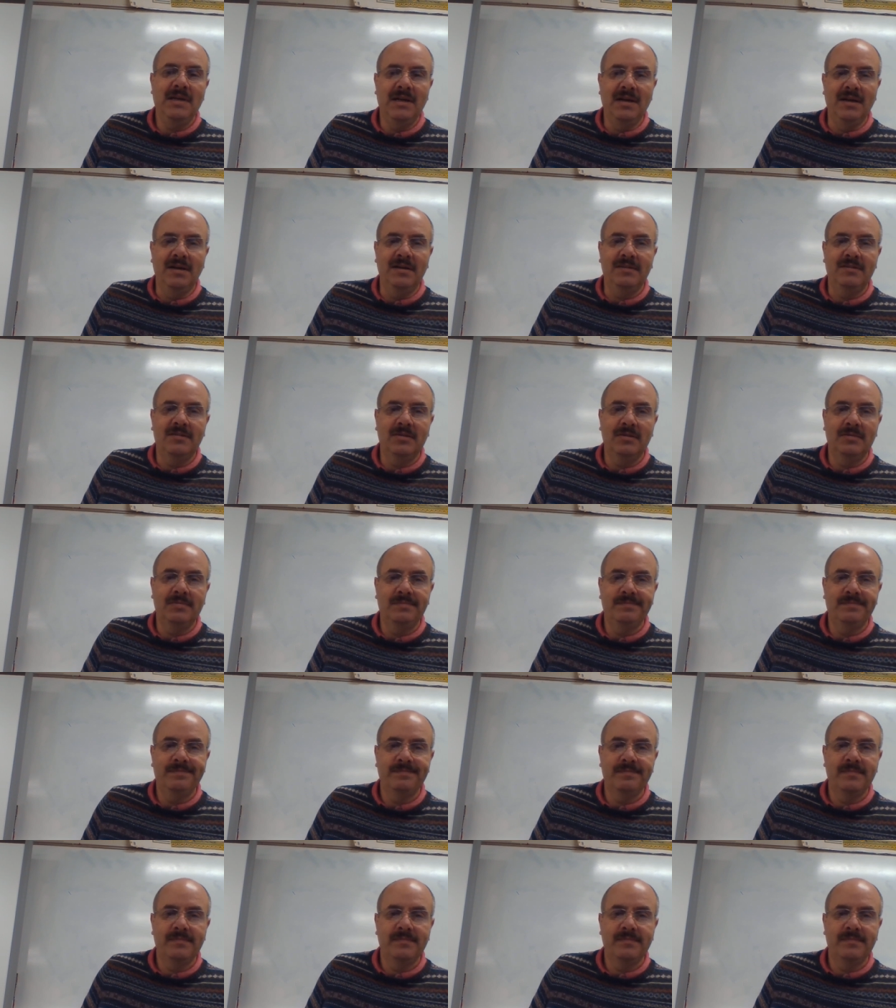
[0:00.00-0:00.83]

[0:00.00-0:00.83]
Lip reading: minutes.